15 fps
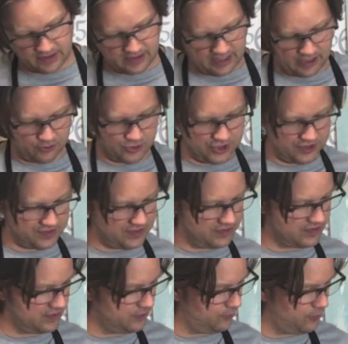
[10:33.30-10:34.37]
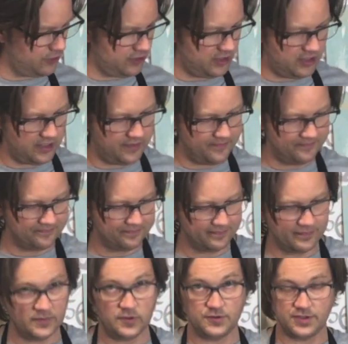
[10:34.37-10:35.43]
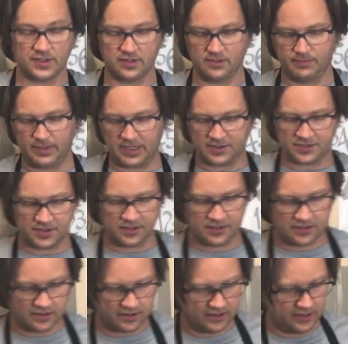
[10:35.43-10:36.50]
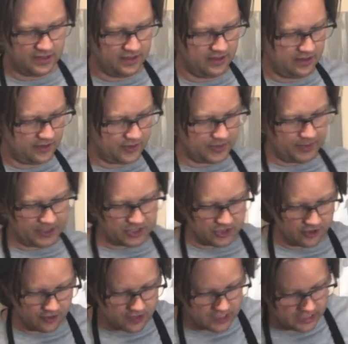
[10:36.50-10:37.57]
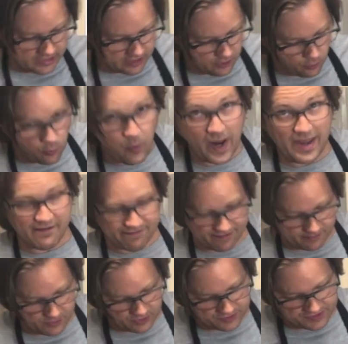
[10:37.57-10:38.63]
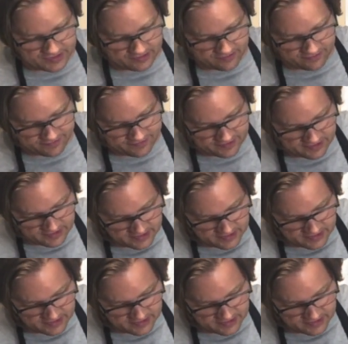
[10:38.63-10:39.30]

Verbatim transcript: gouges into the wood using a box cutter. Always make sure you're cutting away from yourself.